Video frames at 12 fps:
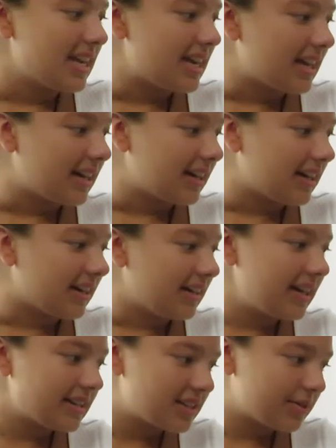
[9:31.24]
And
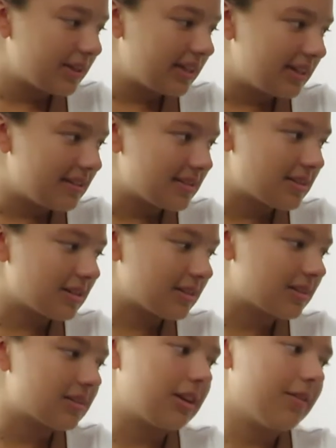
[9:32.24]
next to it is
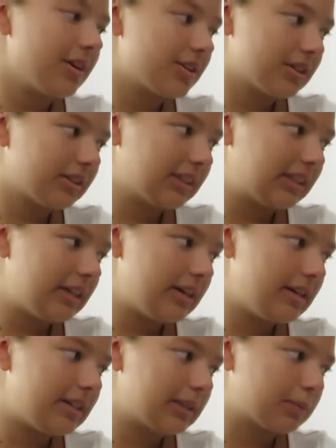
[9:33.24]
just the original
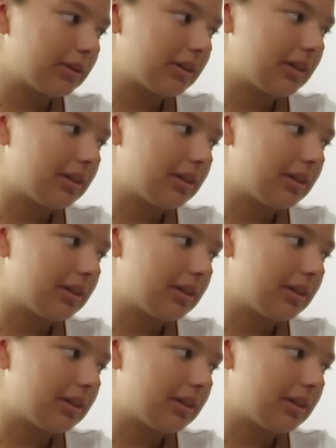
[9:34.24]
series with